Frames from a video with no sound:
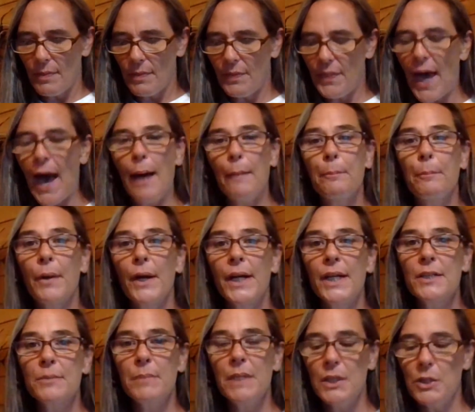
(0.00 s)
that
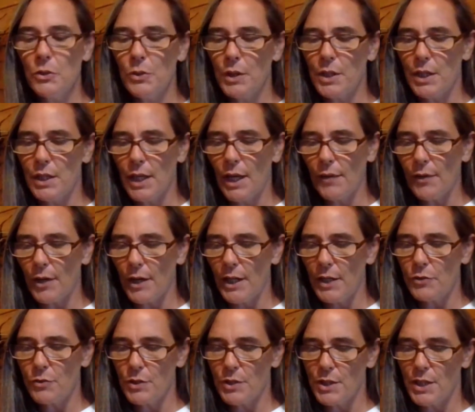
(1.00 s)
brings me to another
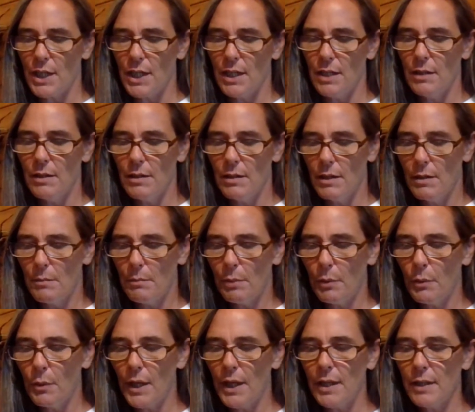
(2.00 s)
interesting
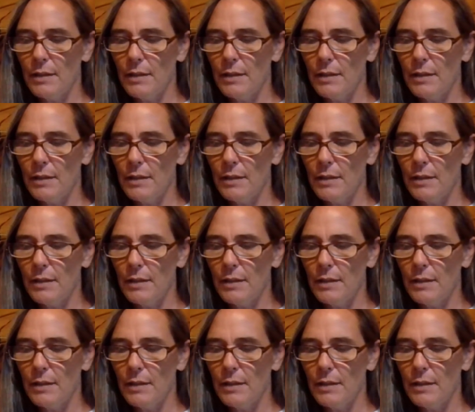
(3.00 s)
point